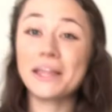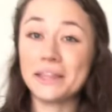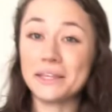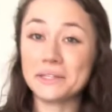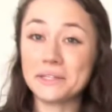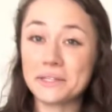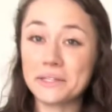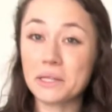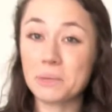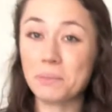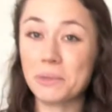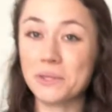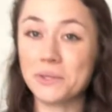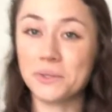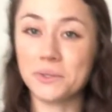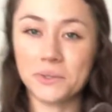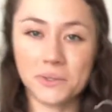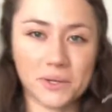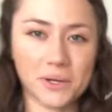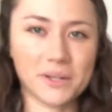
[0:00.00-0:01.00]
this is the pencil
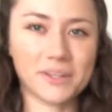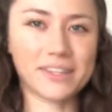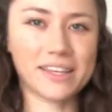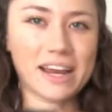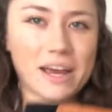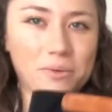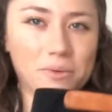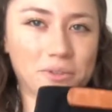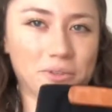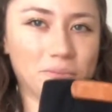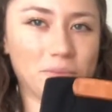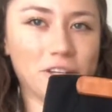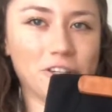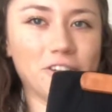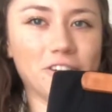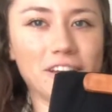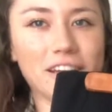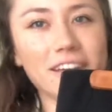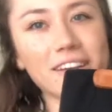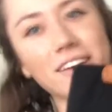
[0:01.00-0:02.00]
skirt that I was
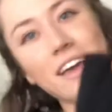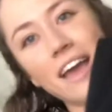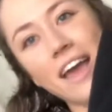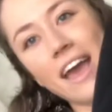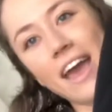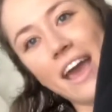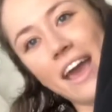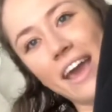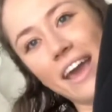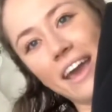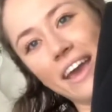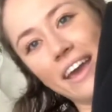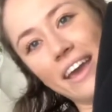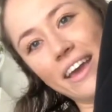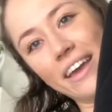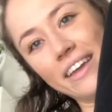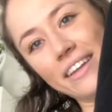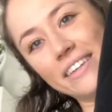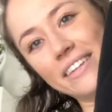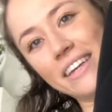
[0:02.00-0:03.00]
mentioning,
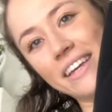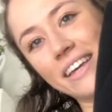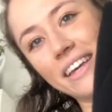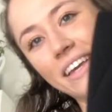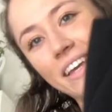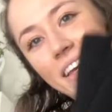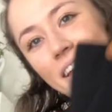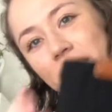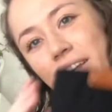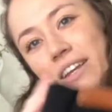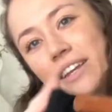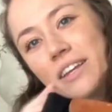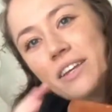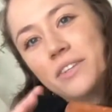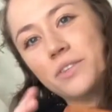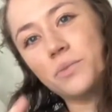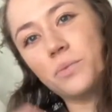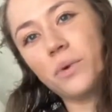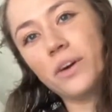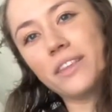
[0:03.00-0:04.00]
and it
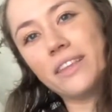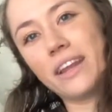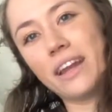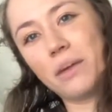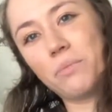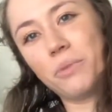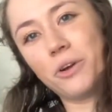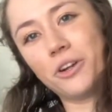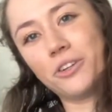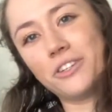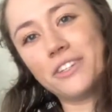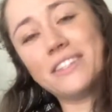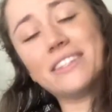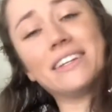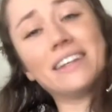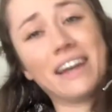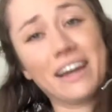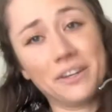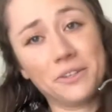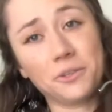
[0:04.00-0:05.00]
is one that I purchased in
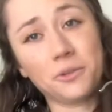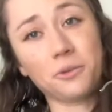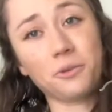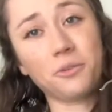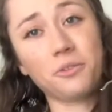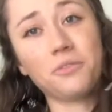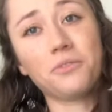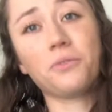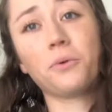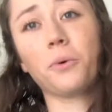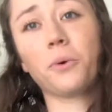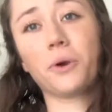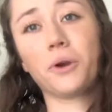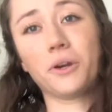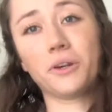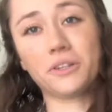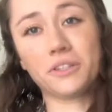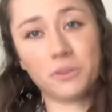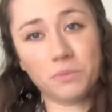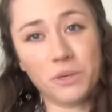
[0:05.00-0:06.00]
high school
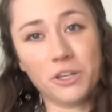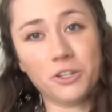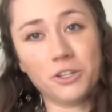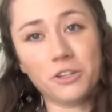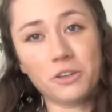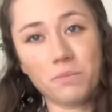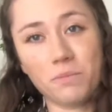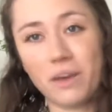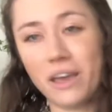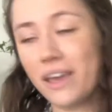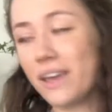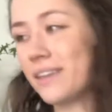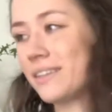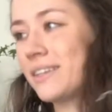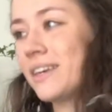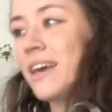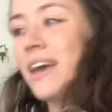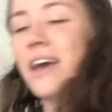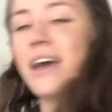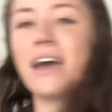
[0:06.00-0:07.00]
for speech and debate,
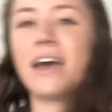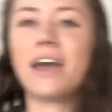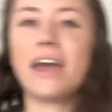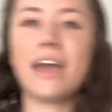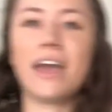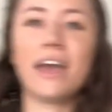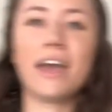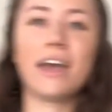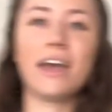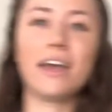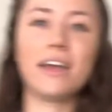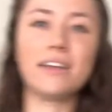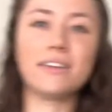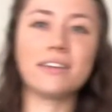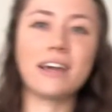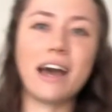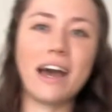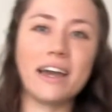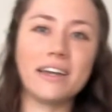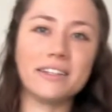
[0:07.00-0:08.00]
and
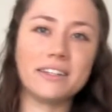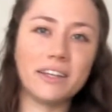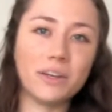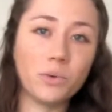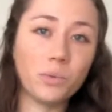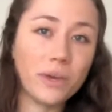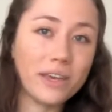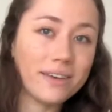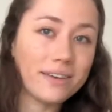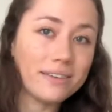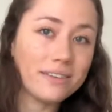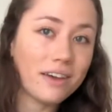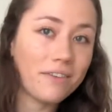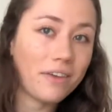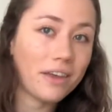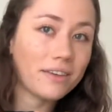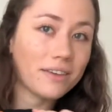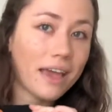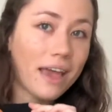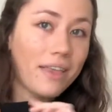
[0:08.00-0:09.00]
I did a weekend of
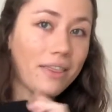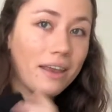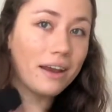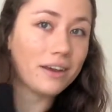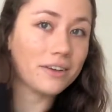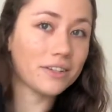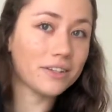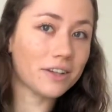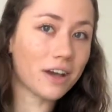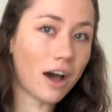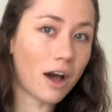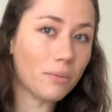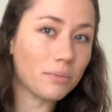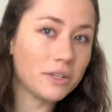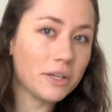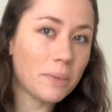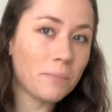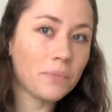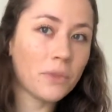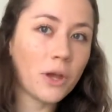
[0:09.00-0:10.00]
it and then I stopped.
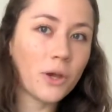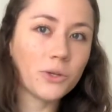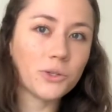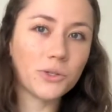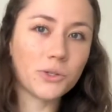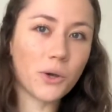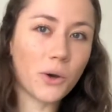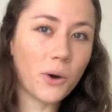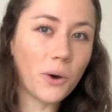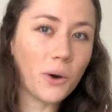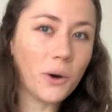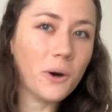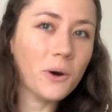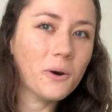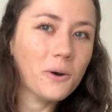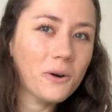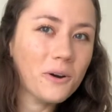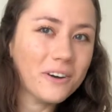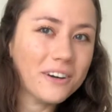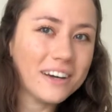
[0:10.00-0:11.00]
So
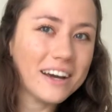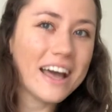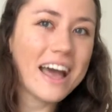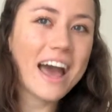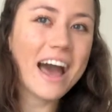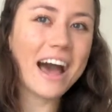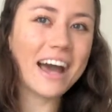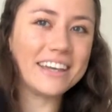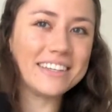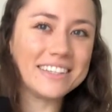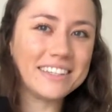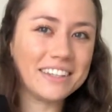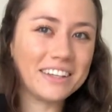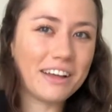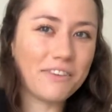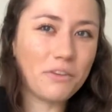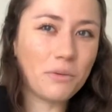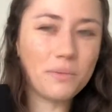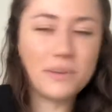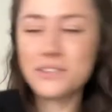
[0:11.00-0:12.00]
I still
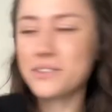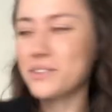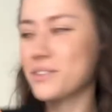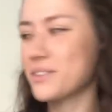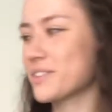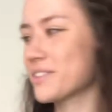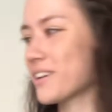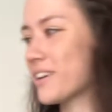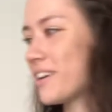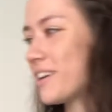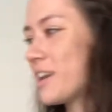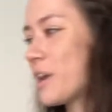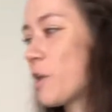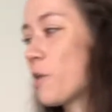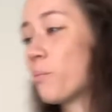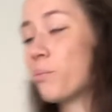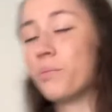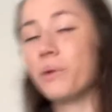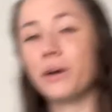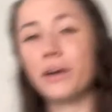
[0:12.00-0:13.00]
have a pencil skirt,
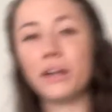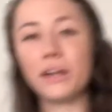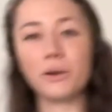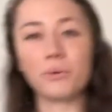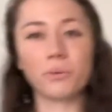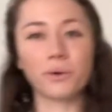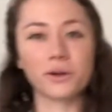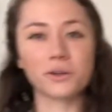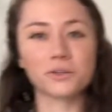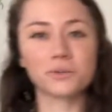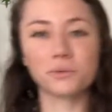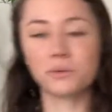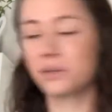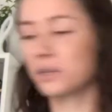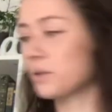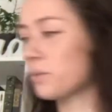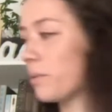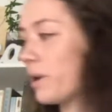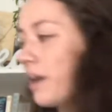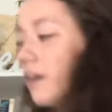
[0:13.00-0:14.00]
but it works really
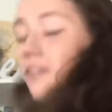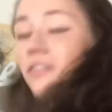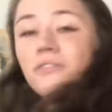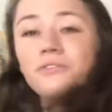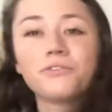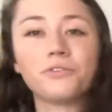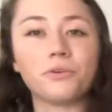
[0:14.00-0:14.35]
well for